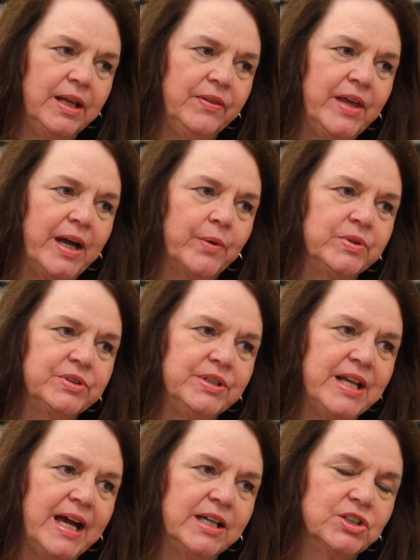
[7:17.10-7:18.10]
That was
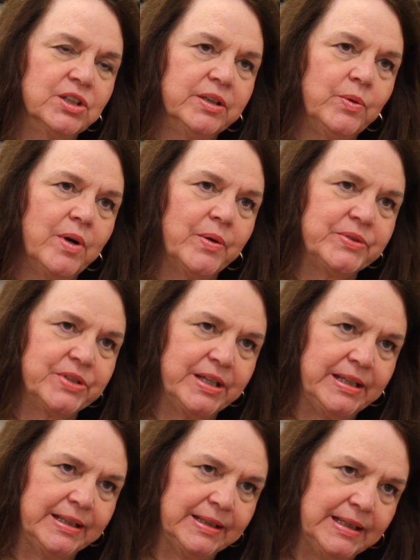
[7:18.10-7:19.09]
nationally what was
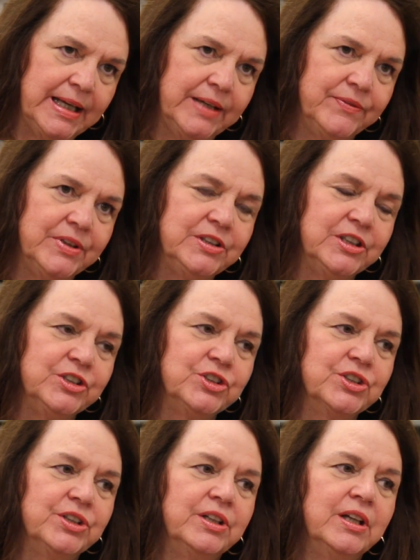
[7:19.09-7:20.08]
getting a lot of
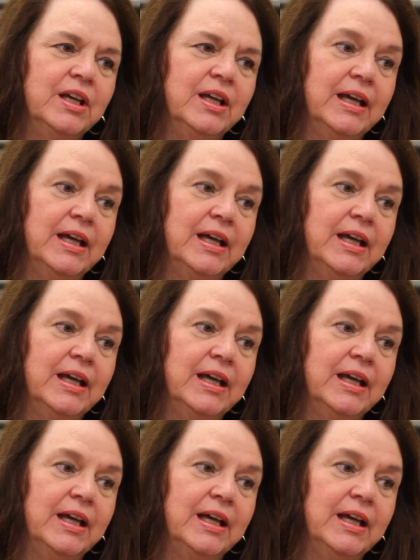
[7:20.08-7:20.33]
attention.